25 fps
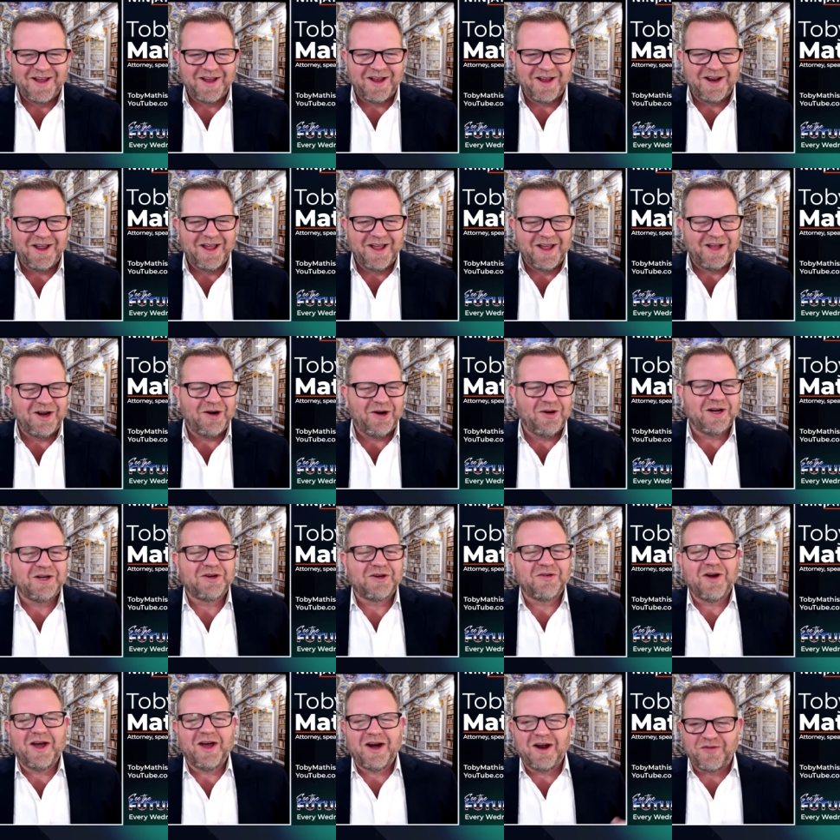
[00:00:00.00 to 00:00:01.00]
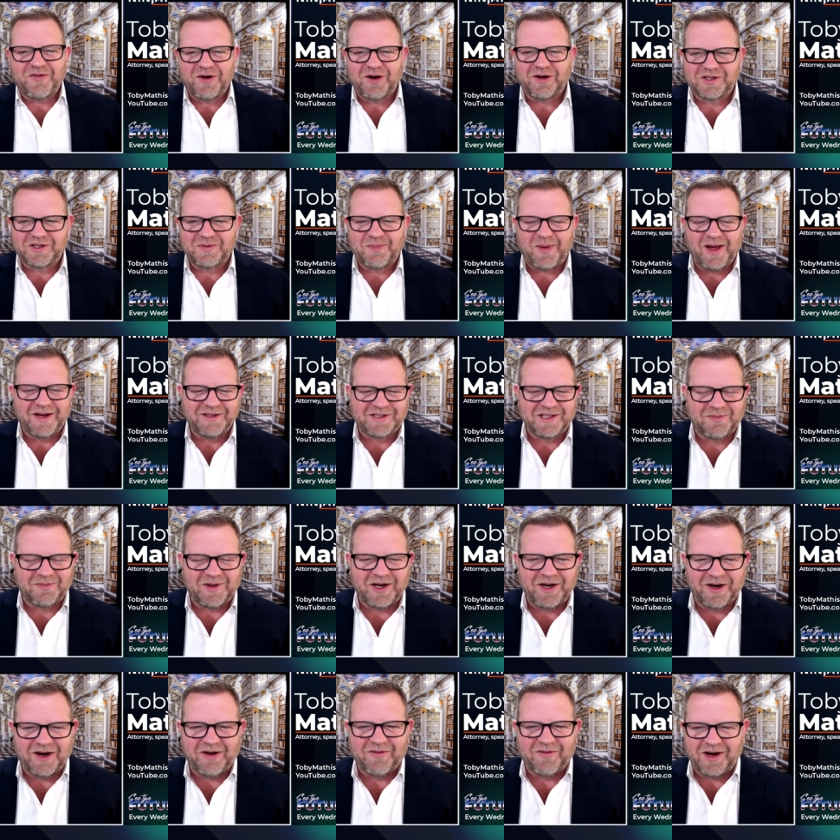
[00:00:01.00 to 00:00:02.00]
you, you don't get to write off your expenses, but
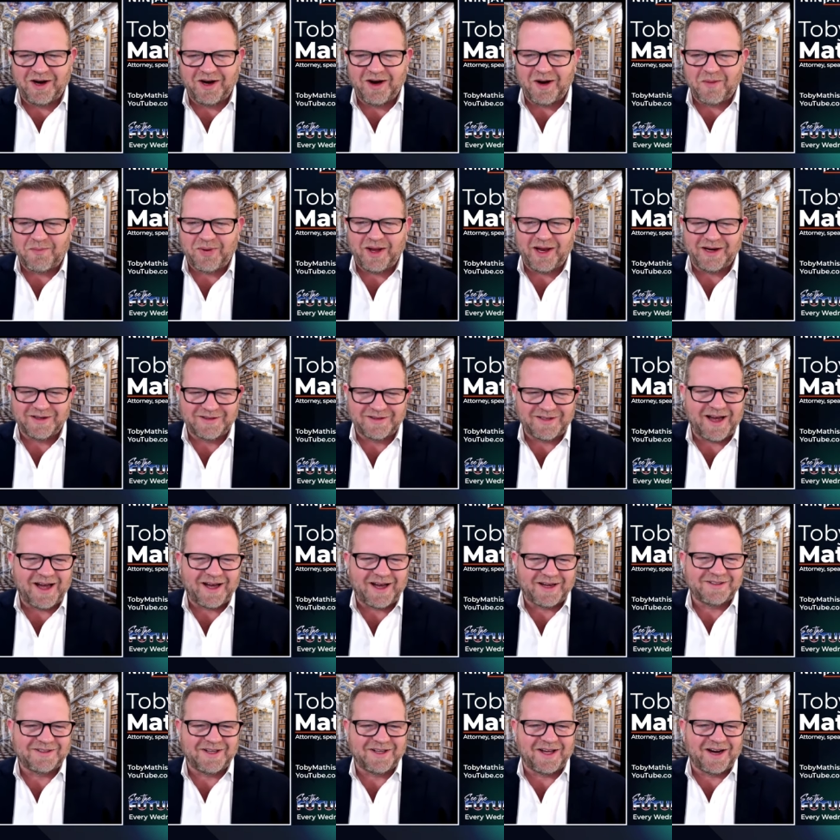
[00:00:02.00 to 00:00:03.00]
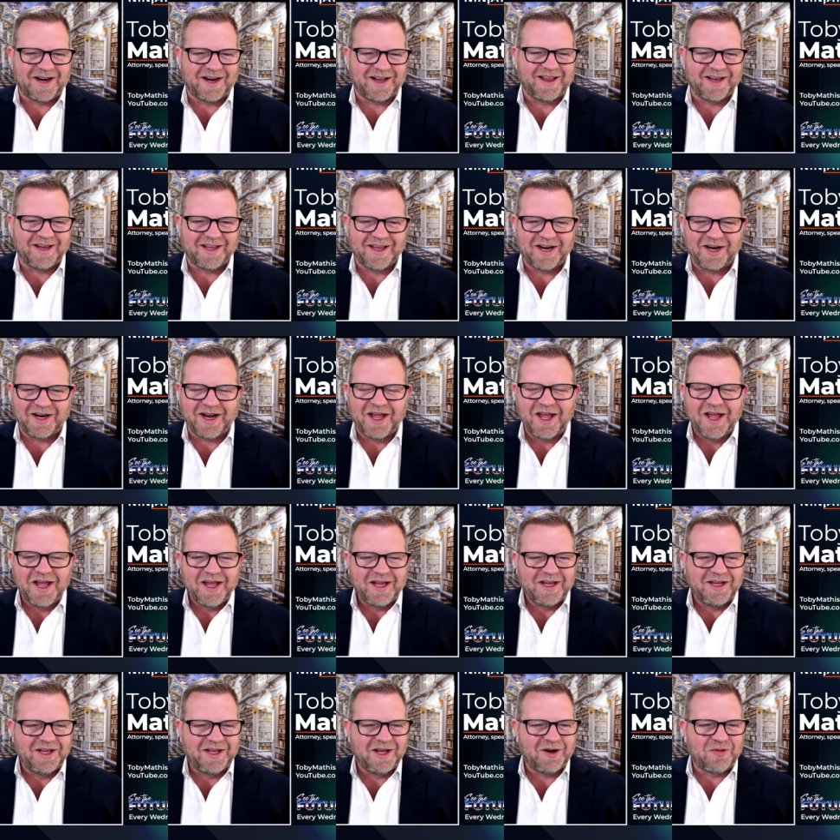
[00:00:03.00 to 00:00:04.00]
you are never you're not paying tax on it. Like get a
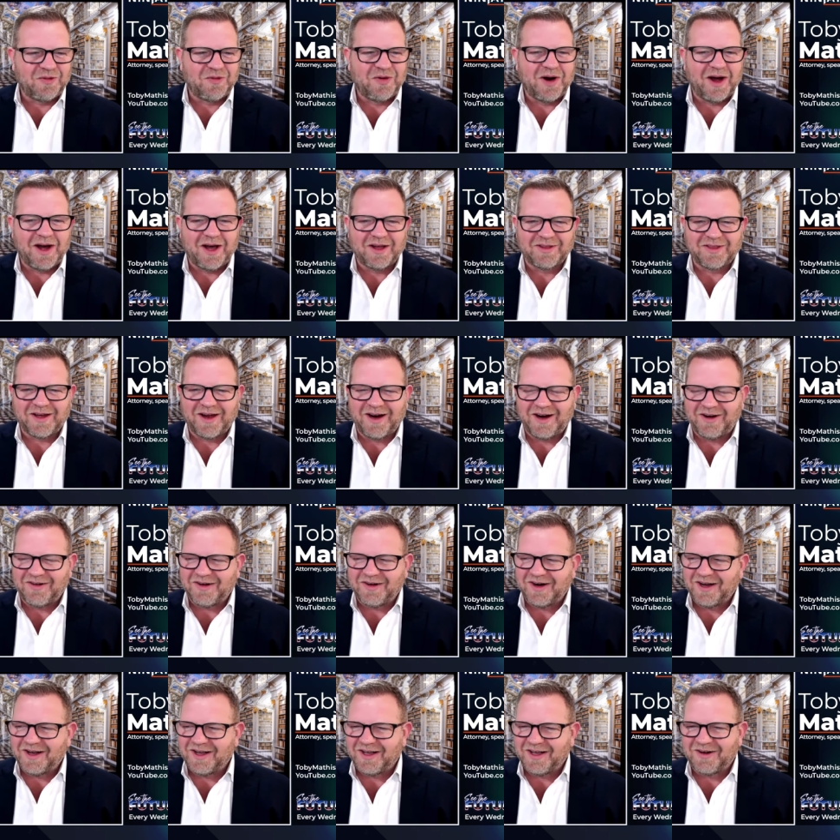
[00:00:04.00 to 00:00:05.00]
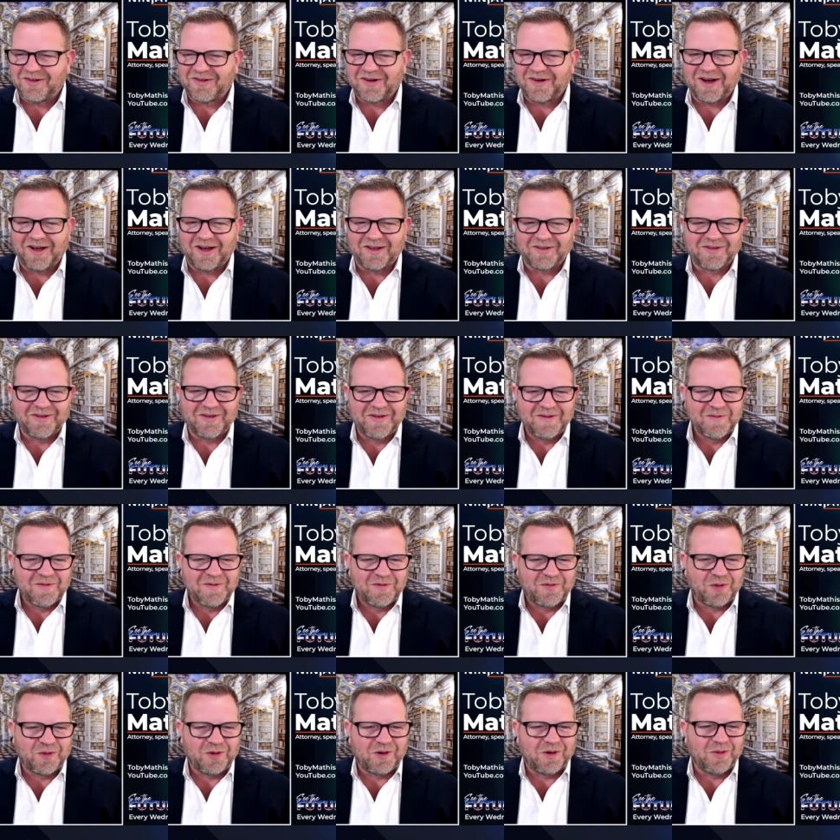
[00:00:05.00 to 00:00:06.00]
get a Roth IRA, get a Roth
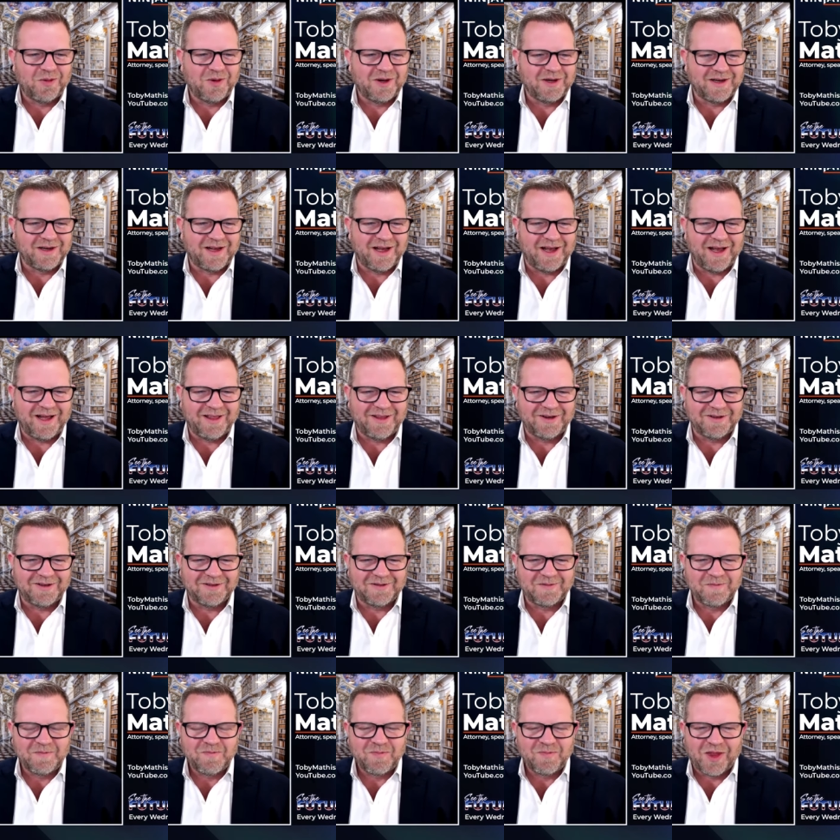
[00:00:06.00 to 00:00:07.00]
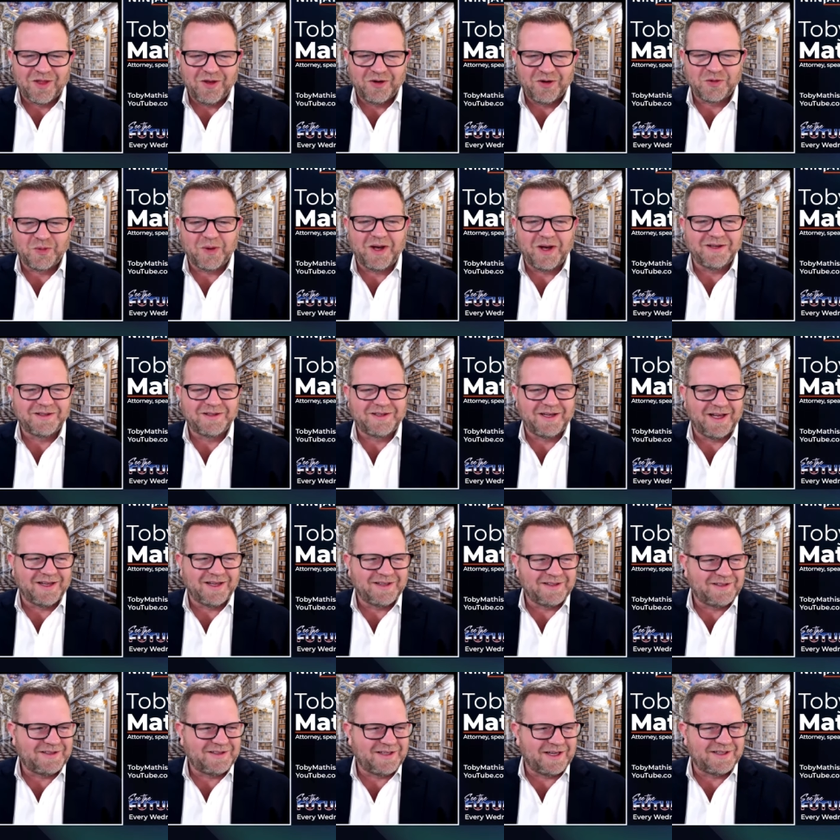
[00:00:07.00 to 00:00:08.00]
401k there's there's ways to get
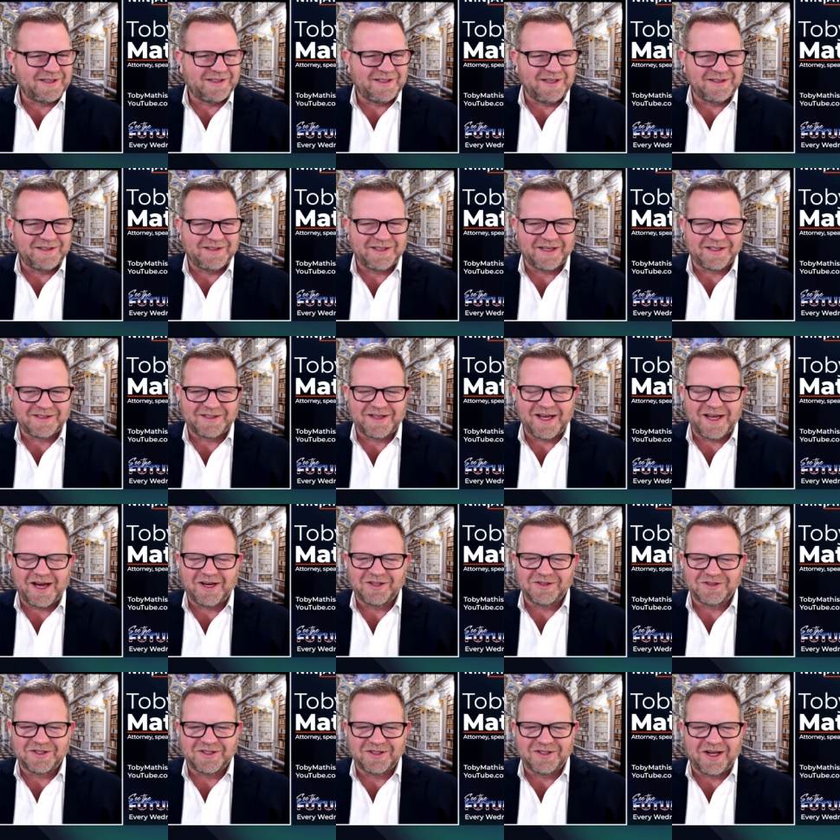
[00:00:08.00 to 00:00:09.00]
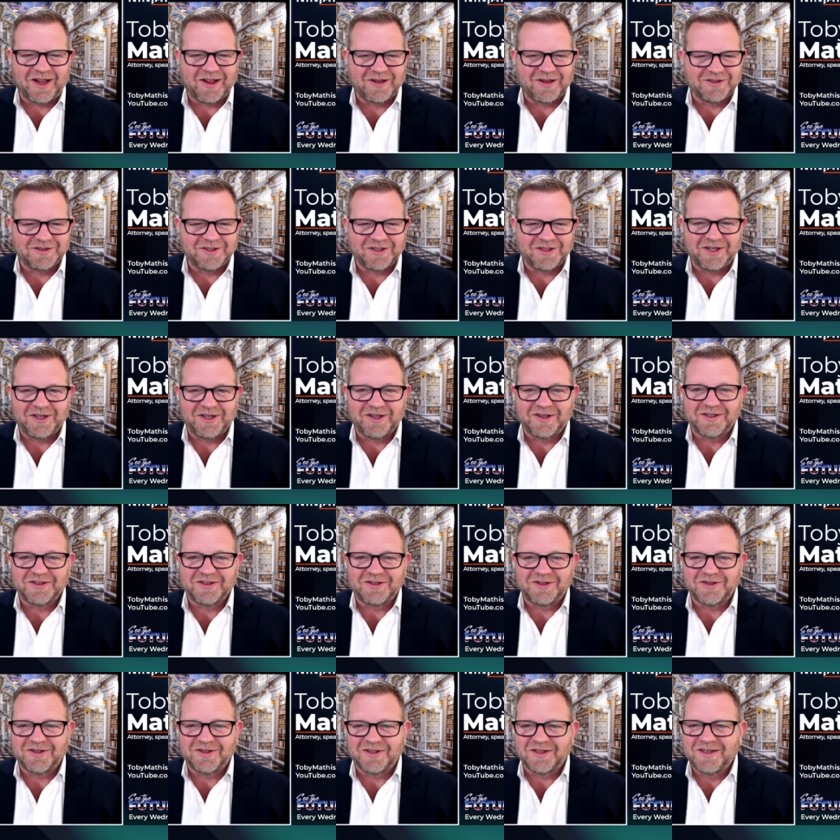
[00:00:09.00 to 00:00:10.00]
$66,000 a year
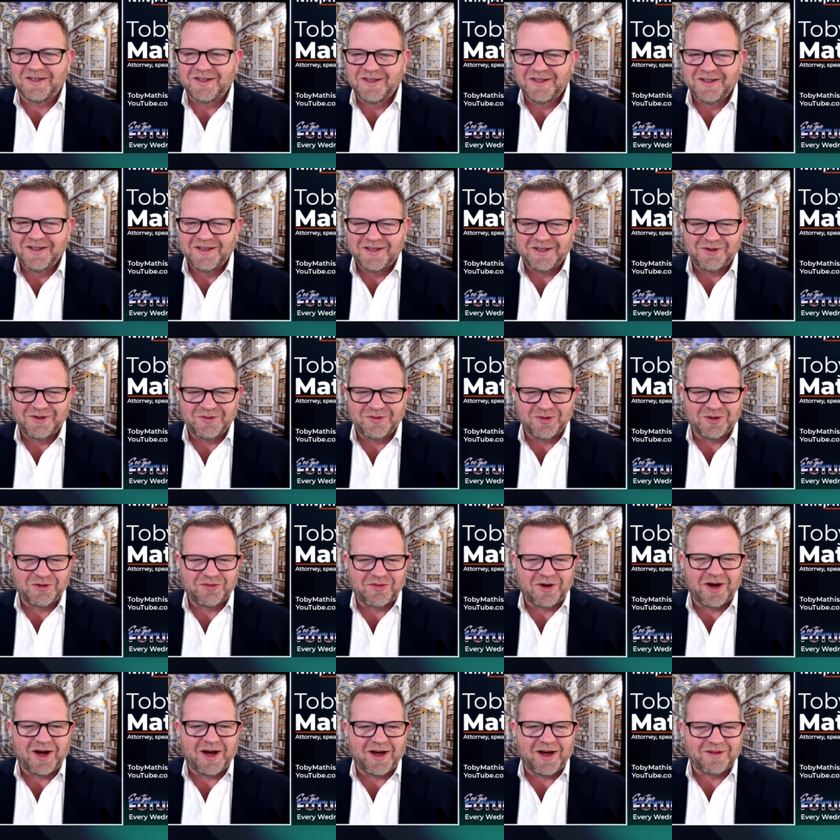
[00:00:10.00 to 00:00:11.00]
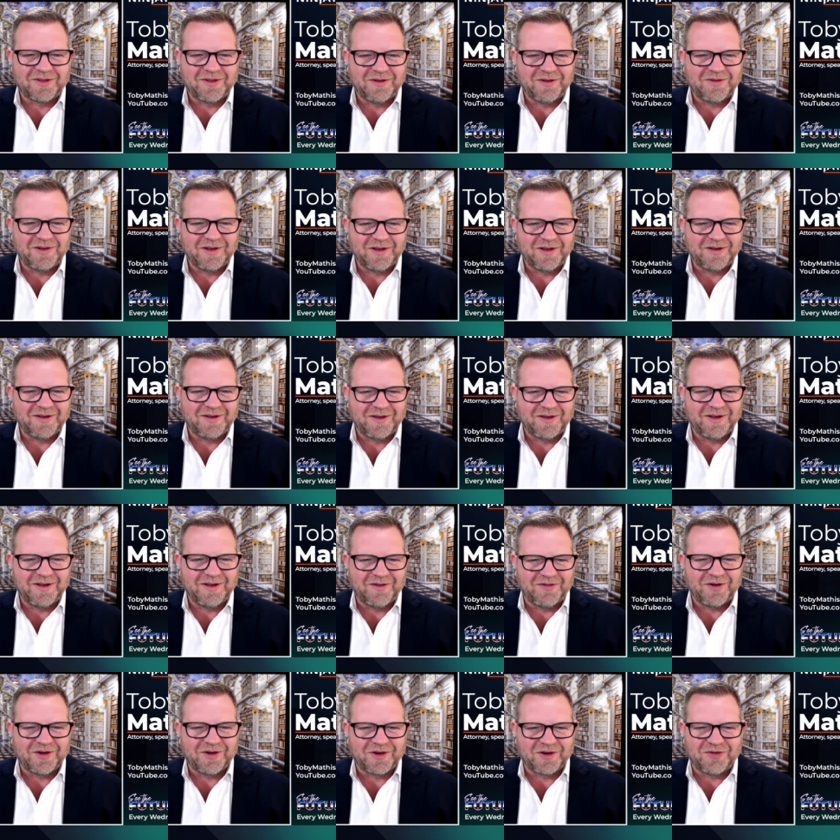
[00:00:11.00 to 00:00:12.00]
into a into a Roth if
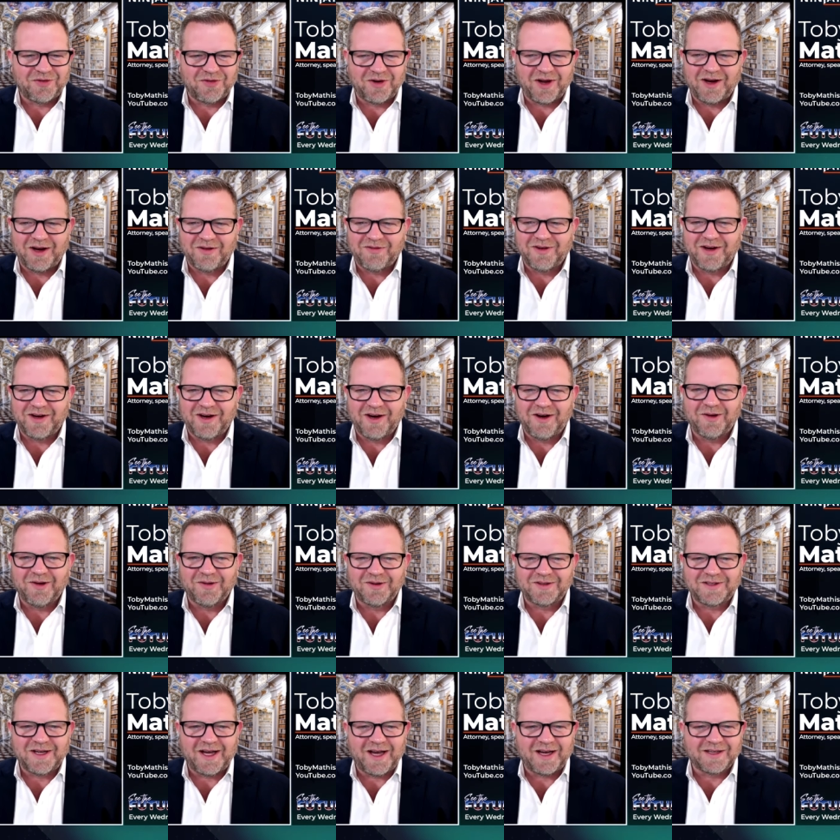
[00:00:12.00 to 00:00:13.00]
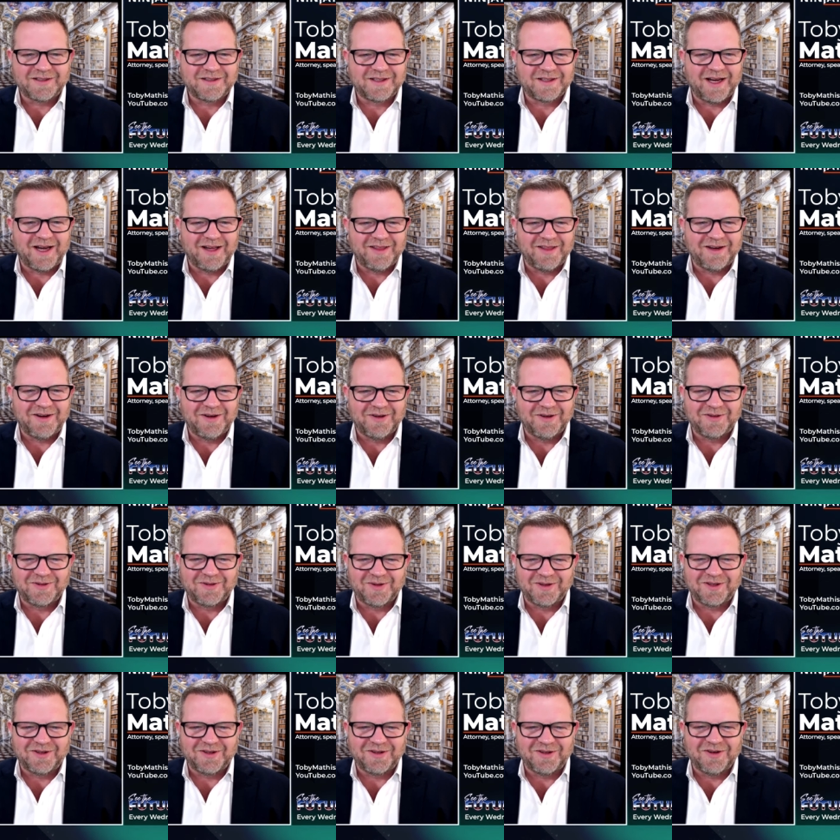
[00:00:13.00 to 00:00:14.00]
if you're creative and you know a tax guy that knows
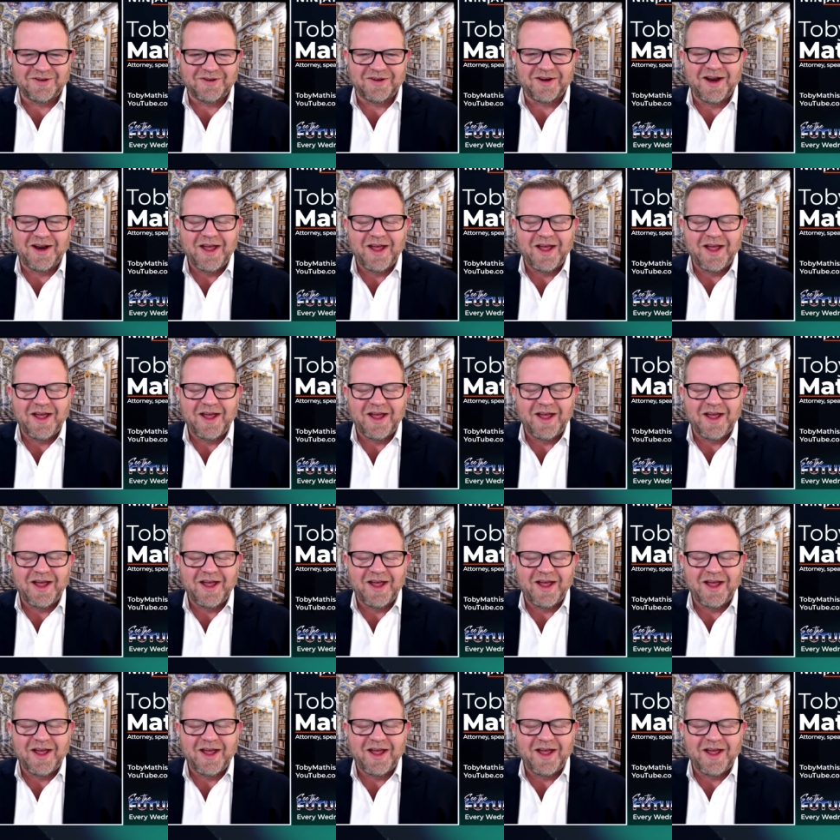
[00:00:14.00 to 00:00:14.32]
what they're doing